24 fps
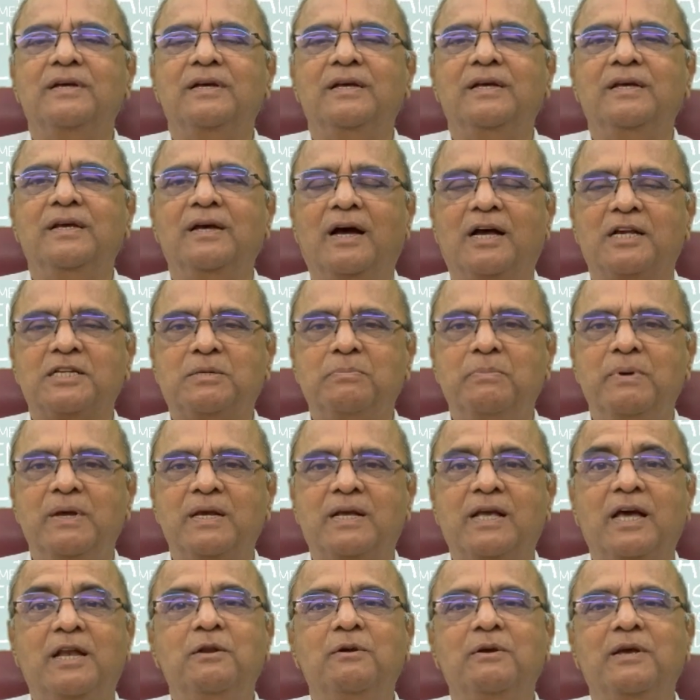He asked me,
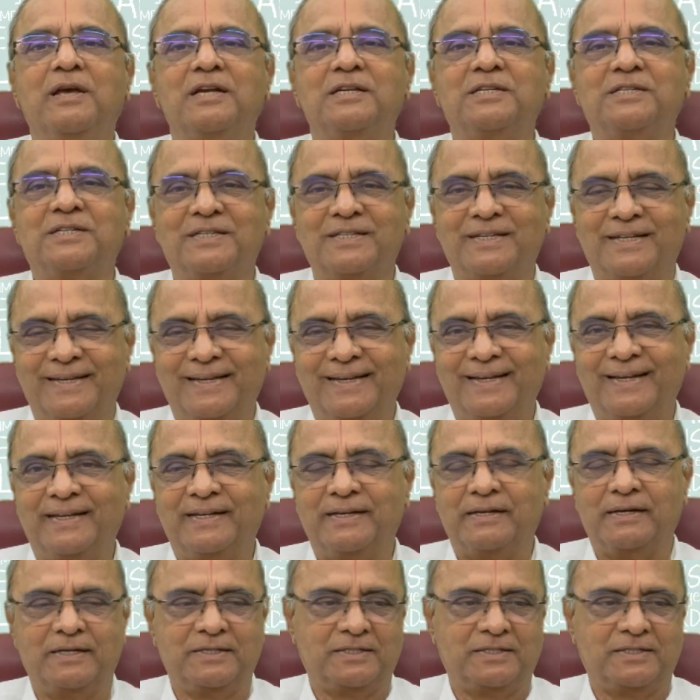can you guess? I